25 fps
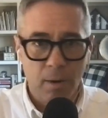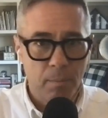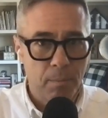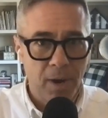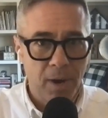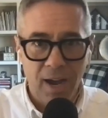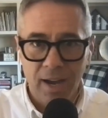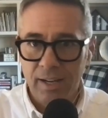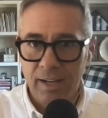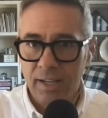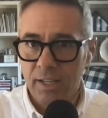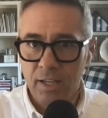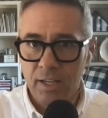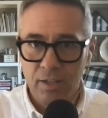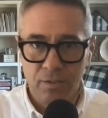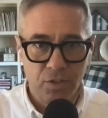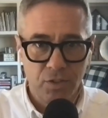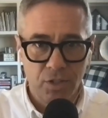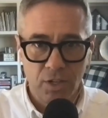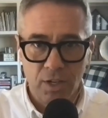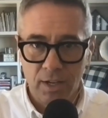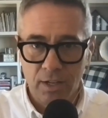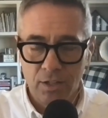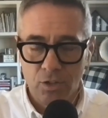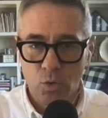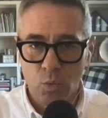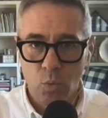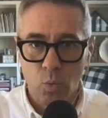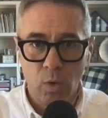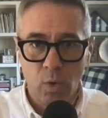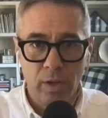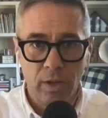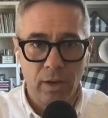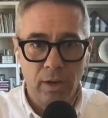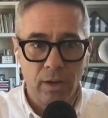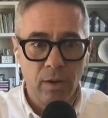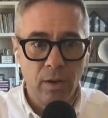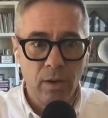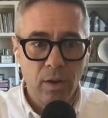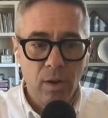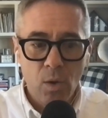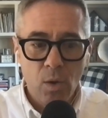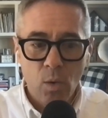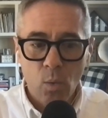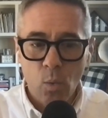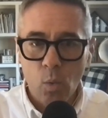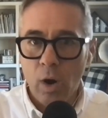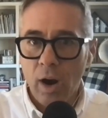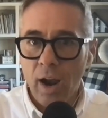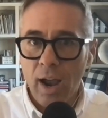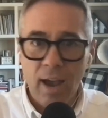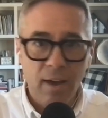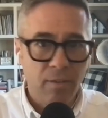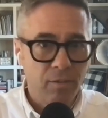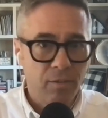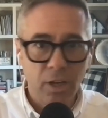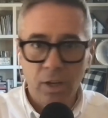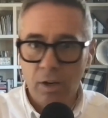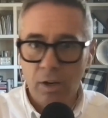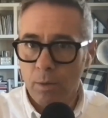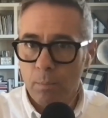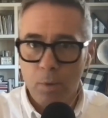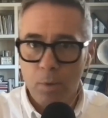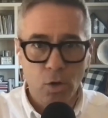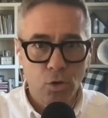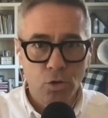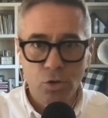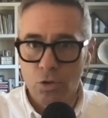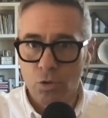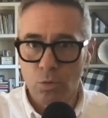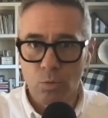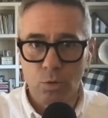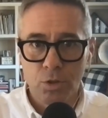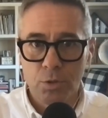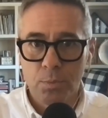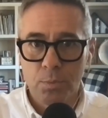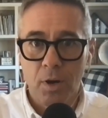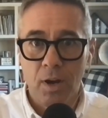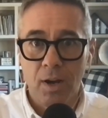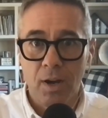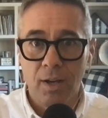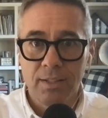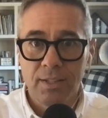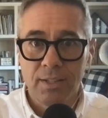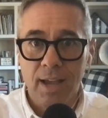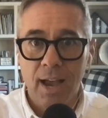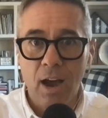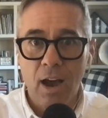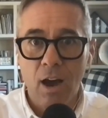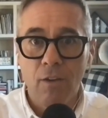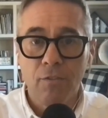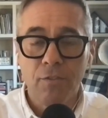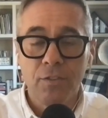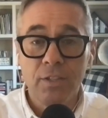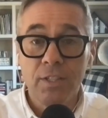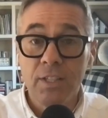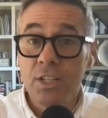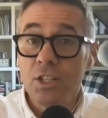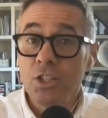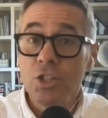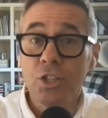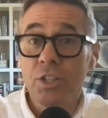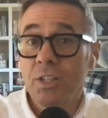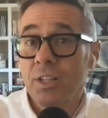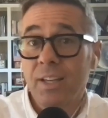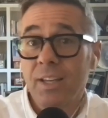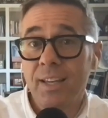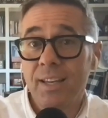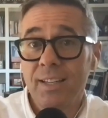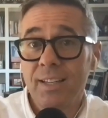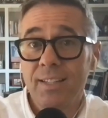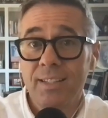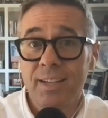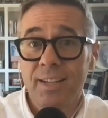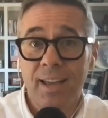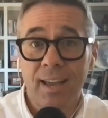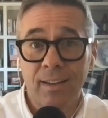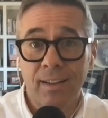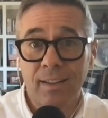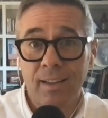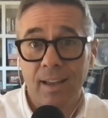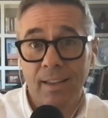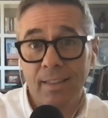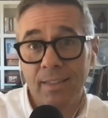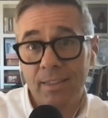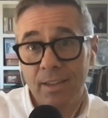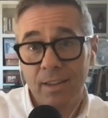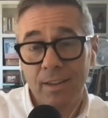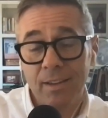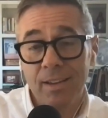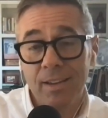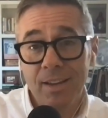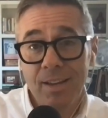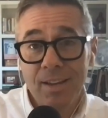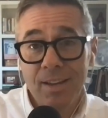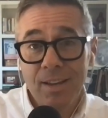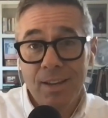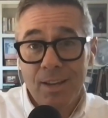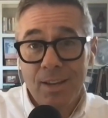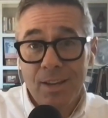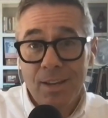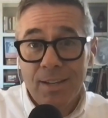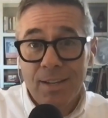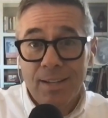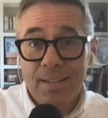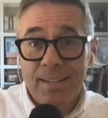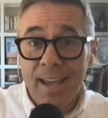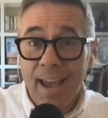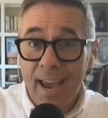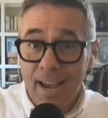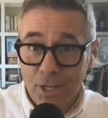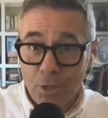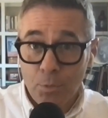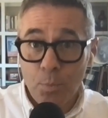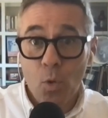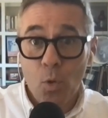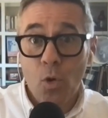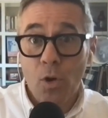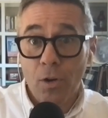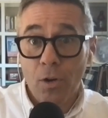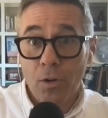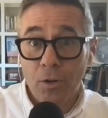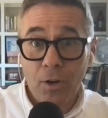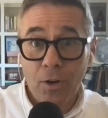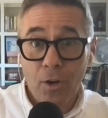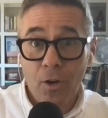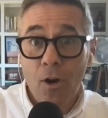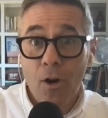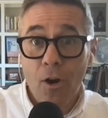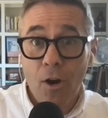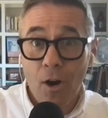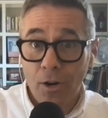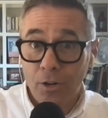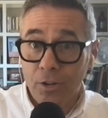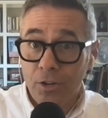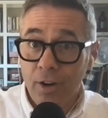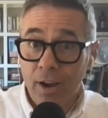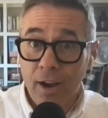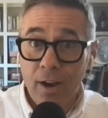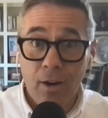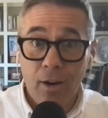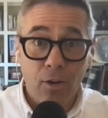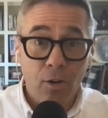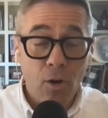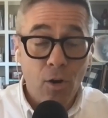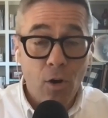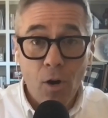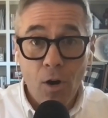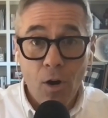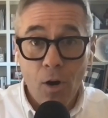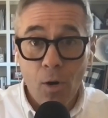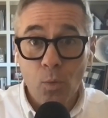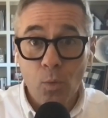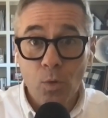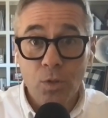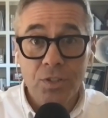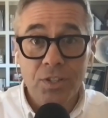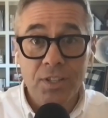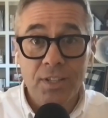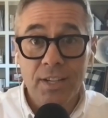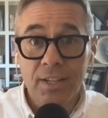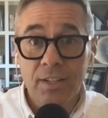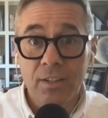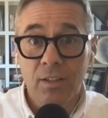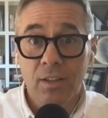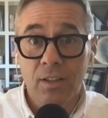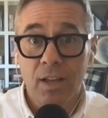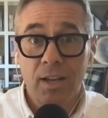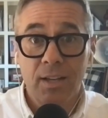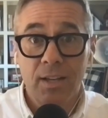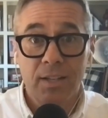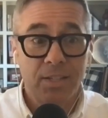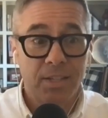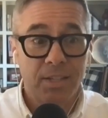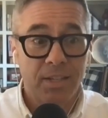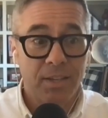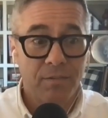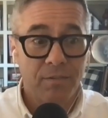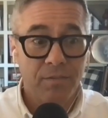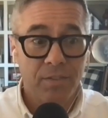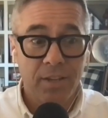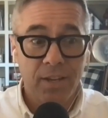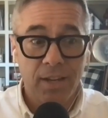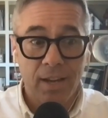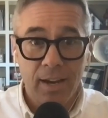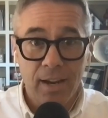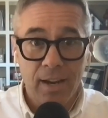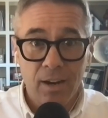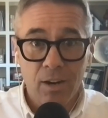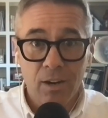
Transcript: our body gives us when we're having an emotional response. I often teach it to kids kind of like the dashboard on a car. You know how our car will signal us if the